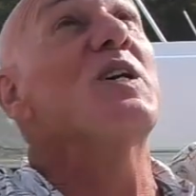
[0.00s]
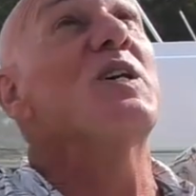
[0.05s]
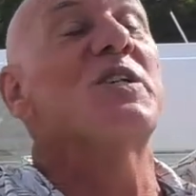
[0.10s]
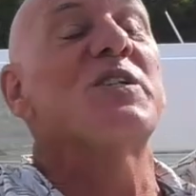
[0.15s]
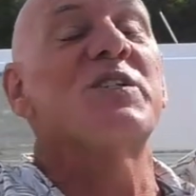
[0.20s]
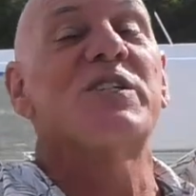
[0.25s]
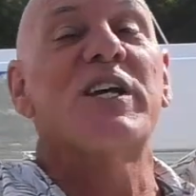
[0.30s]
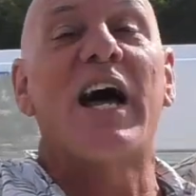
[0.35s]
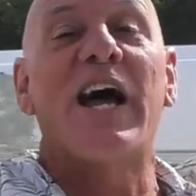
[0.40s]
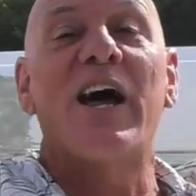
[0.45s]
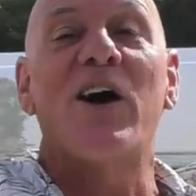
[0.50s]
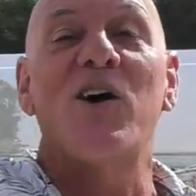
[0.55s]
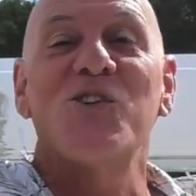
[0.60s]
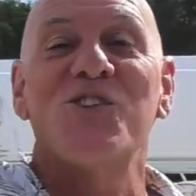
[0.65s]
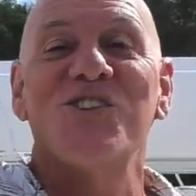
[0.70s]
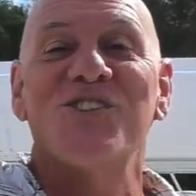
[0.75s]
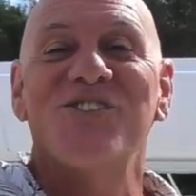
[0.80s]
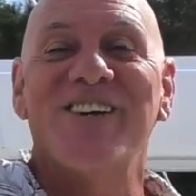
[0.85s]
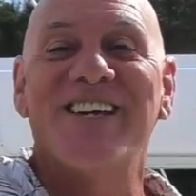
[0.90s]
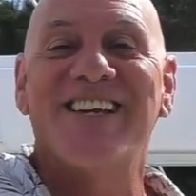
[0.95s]
the
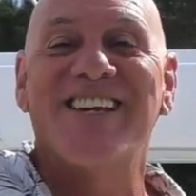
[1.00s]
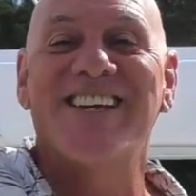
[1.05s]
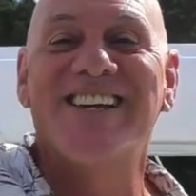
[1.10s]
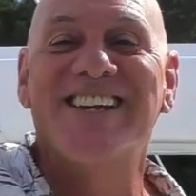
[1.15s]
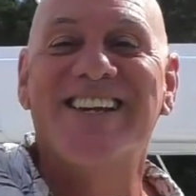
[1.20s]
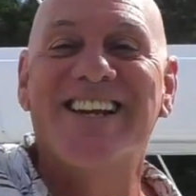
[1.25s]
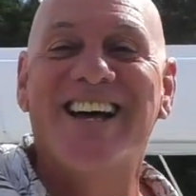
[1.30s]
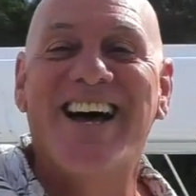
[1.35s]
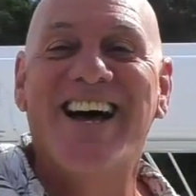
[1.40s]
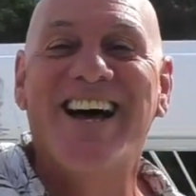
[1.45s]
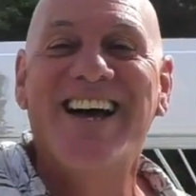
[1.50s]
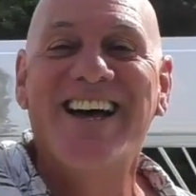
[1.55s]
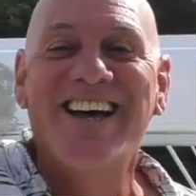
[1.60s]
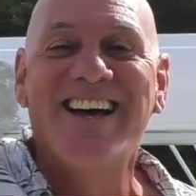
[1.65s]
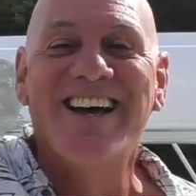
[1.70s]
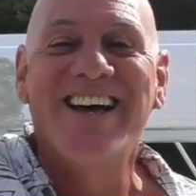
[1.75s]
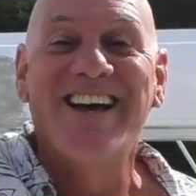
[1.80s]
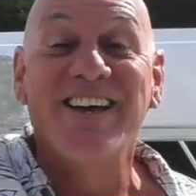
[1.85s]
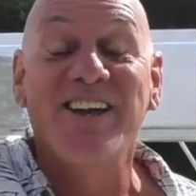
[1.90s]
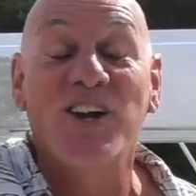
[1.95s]
sails, and we can
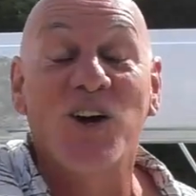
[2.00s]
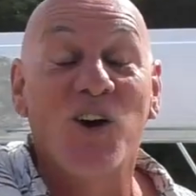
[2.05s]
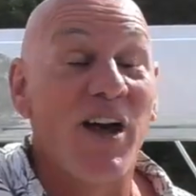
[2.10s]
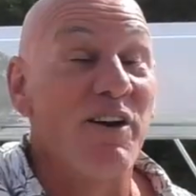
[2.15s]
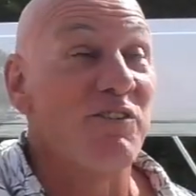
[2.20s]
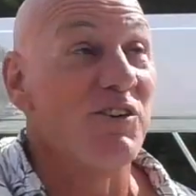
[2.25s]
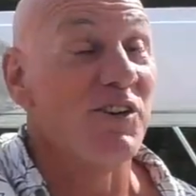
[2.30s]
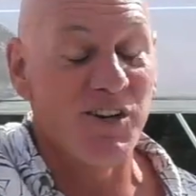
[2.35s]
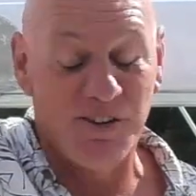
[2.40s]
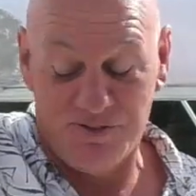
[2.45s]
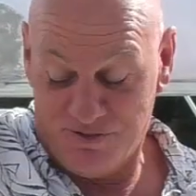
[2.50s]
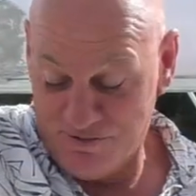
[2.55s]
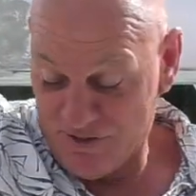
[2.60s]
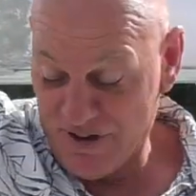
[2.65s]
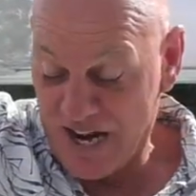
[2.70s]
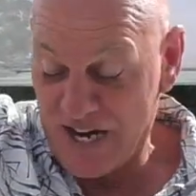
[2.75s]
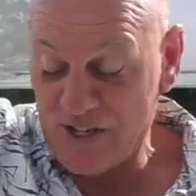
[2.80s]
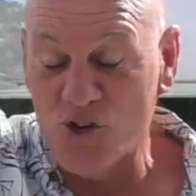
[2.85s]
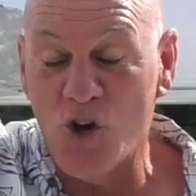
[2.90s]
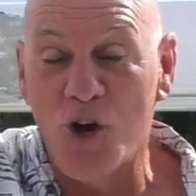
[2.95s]
you know, have a
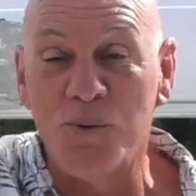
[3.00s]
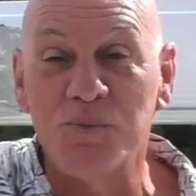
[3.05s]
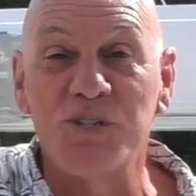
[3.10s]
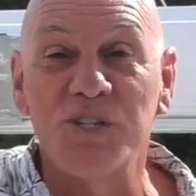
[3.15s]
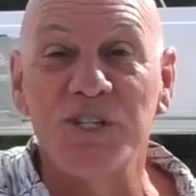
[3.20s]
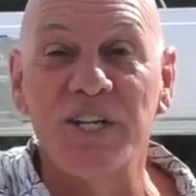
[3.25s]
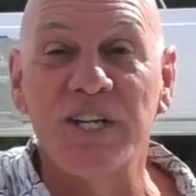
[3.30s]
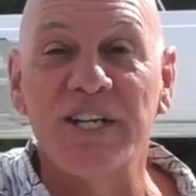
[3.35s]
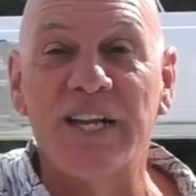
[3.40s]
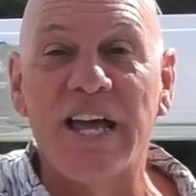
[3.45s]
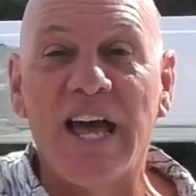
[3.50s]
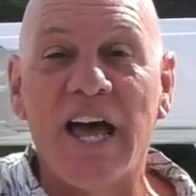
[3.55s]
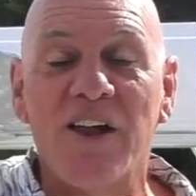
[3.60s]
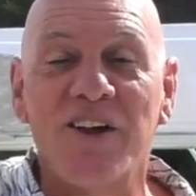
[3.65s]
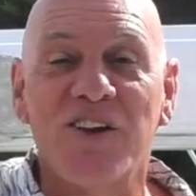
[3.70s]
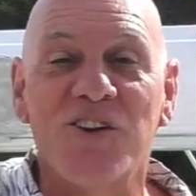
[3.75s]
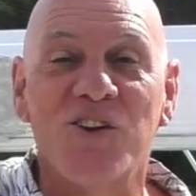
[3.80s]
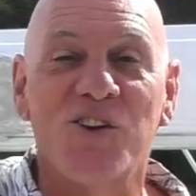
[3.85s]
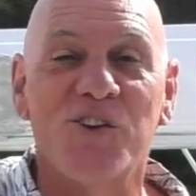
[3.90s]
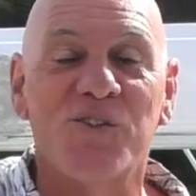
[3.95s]
great time sitting
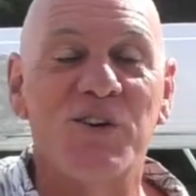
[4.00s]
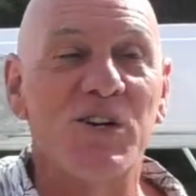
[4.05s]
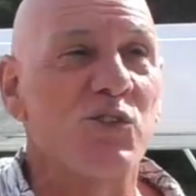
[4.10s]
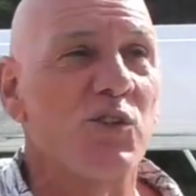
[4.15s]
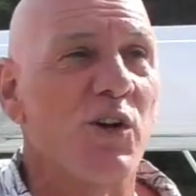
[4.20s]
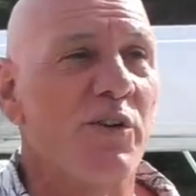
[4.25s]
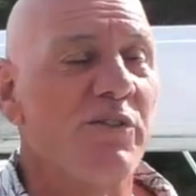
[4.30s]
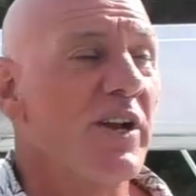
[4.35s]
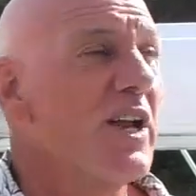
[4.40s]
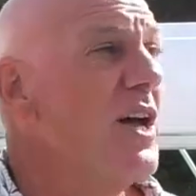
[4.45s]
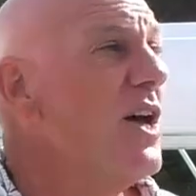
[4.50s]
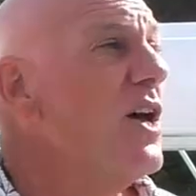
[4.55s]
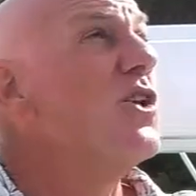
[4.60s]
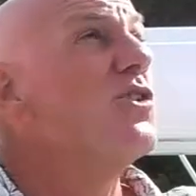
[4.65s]
down and all the rest of it.